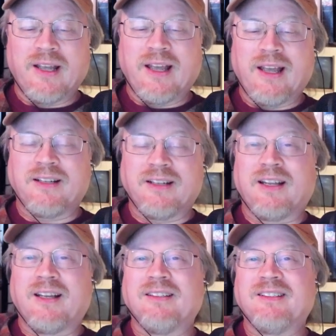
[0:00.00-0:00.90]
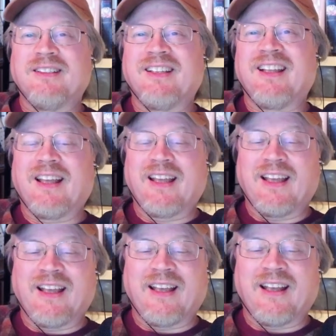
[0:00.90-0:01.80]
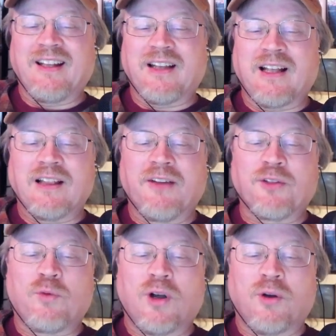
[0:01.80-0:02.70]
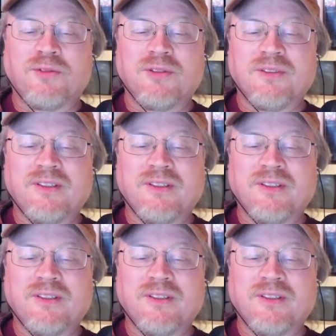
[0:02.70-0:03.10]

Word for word: and uh, and I, I, love the quote